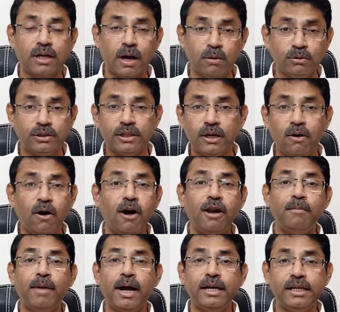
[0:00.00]
counsel
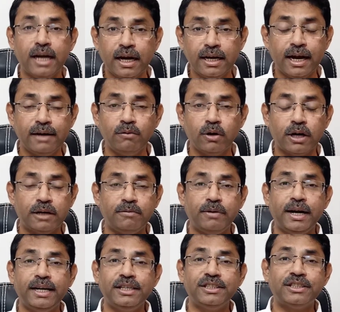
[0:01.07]
all my young advocate
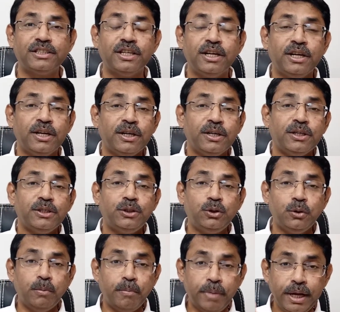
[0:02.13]
friends
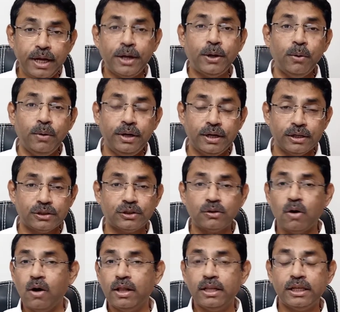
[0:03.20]
to be curious
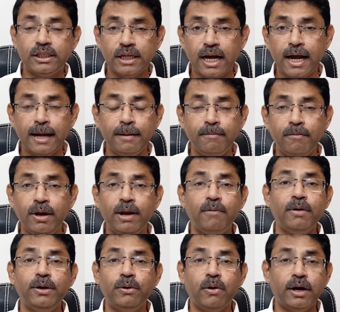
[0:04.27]
all the time
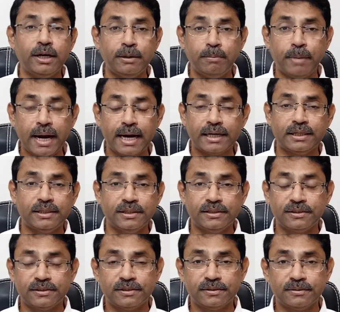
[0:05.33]
whenever you are in
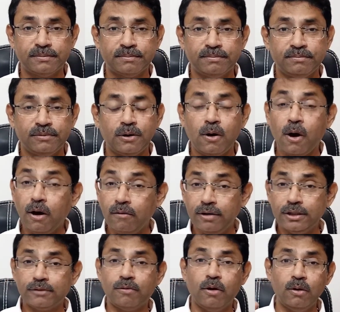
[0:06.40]
practice.
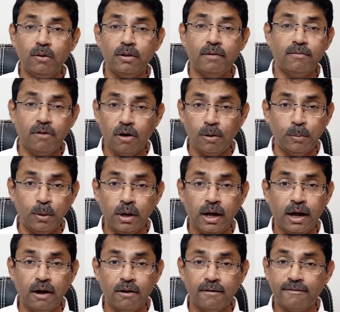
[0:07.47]
Always follow the
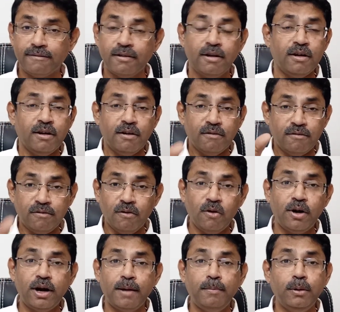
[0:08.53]
formula of
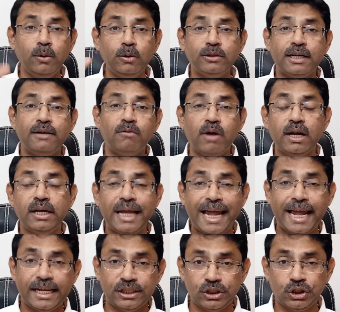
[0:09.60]
4 W's and 1
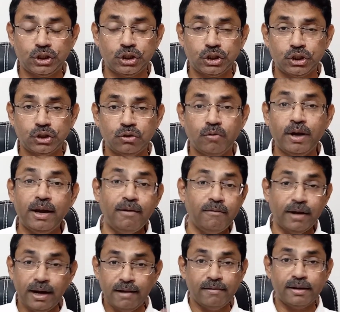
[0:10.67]
H
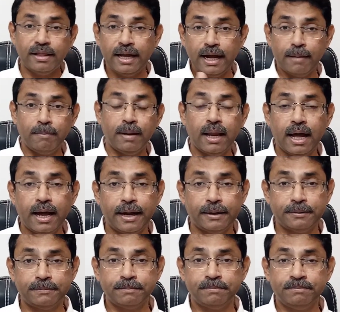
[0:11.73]
whenever they apply.